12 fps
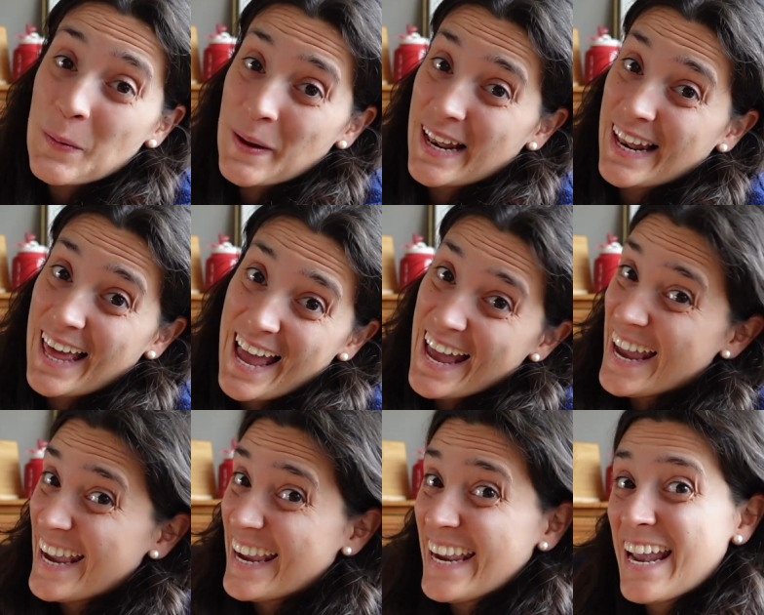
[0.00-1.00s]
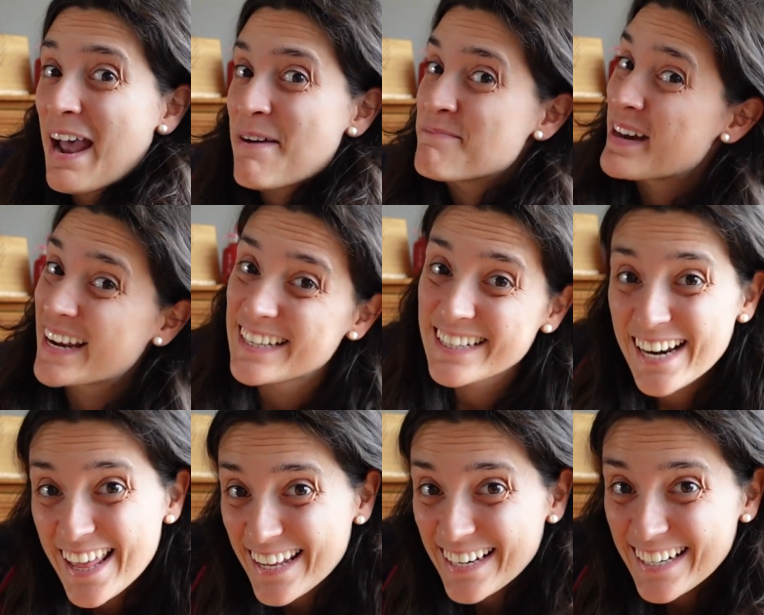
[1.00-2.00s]
well, hi, I'm back in the
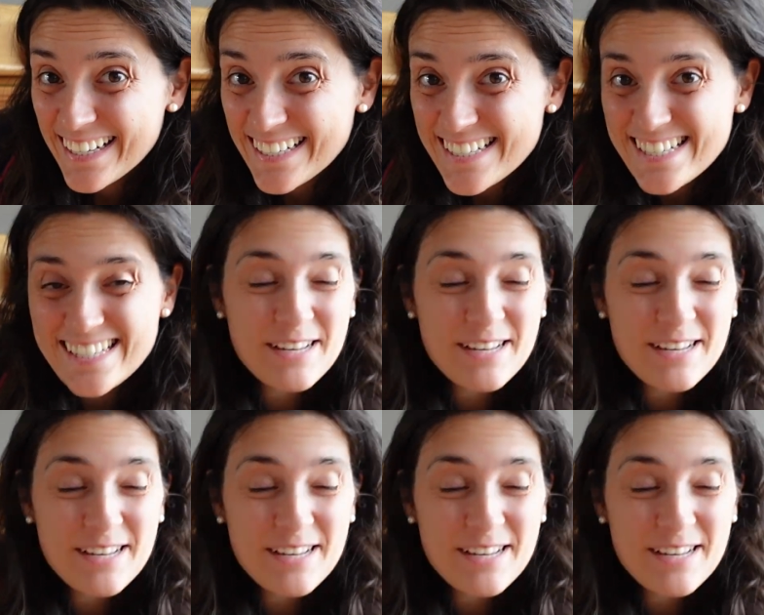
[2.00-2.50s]
Netherlands.